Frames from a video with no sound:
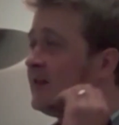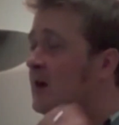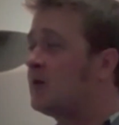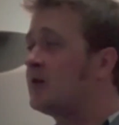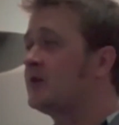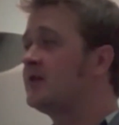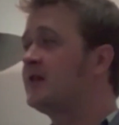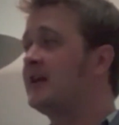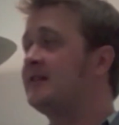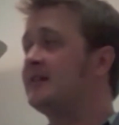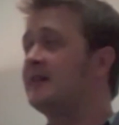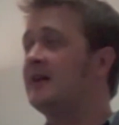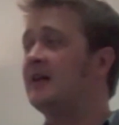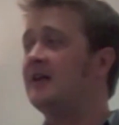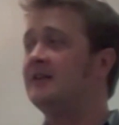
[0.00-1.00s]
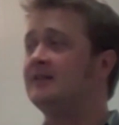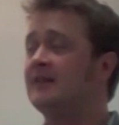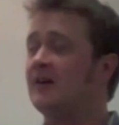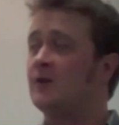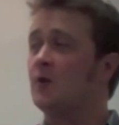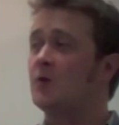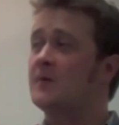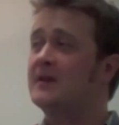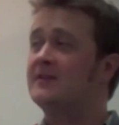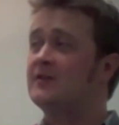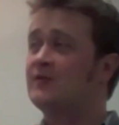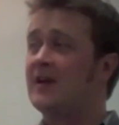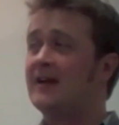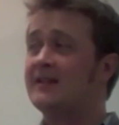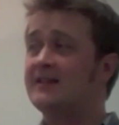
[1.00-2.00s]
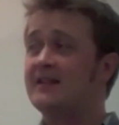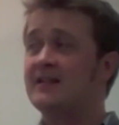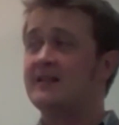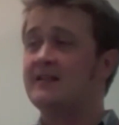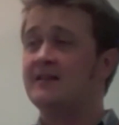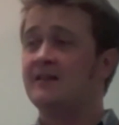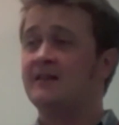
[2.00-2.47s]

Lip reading: Focus, they did an augmented reality